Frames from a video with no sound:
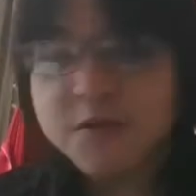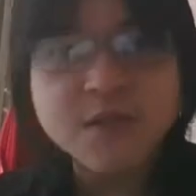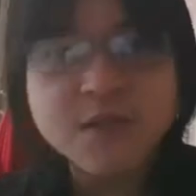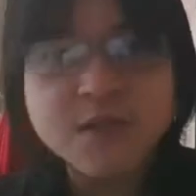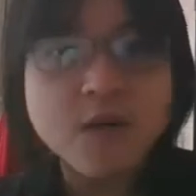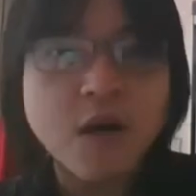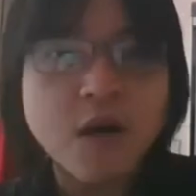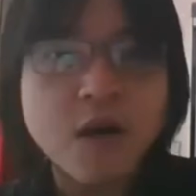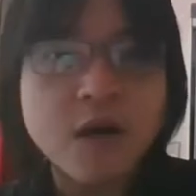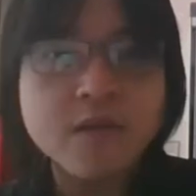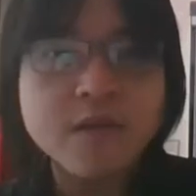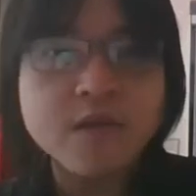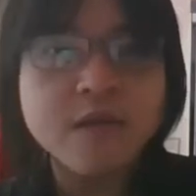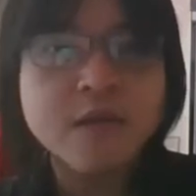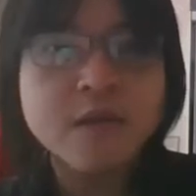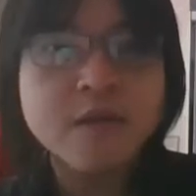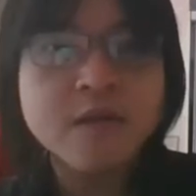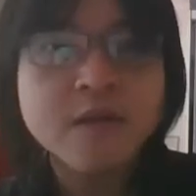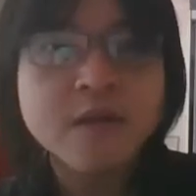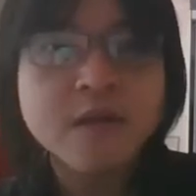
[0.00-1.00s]
gone.
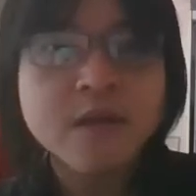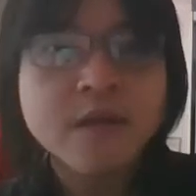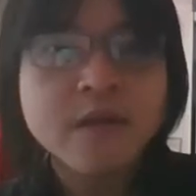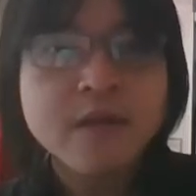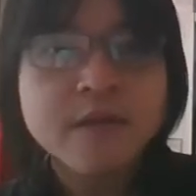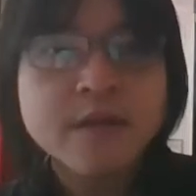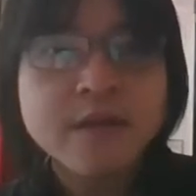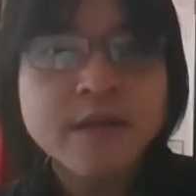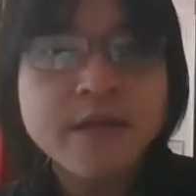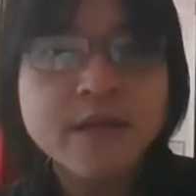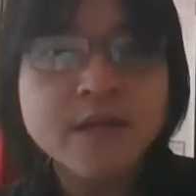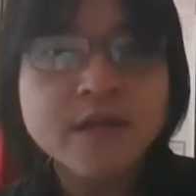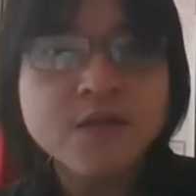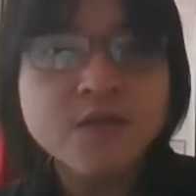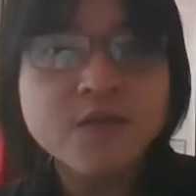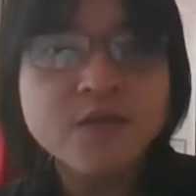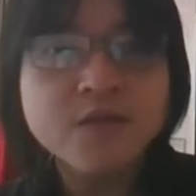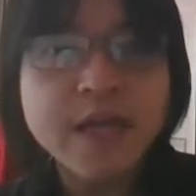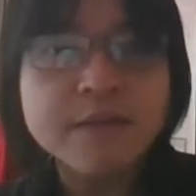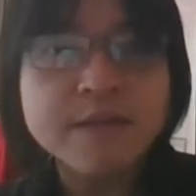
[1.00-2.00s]
E2
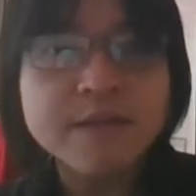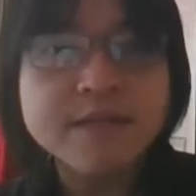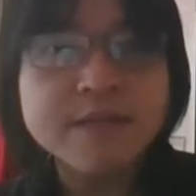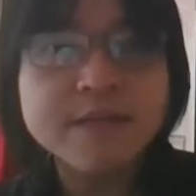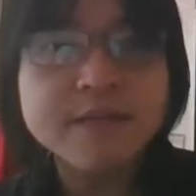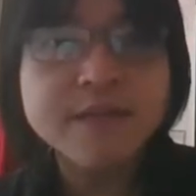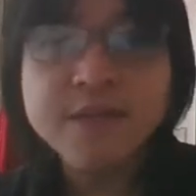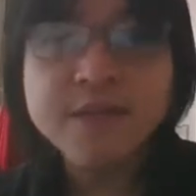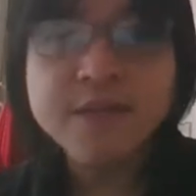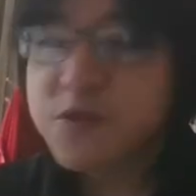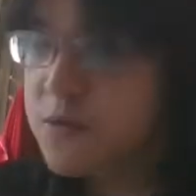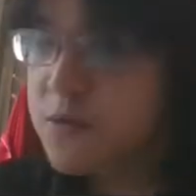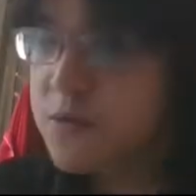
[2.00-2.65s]
times this E2. So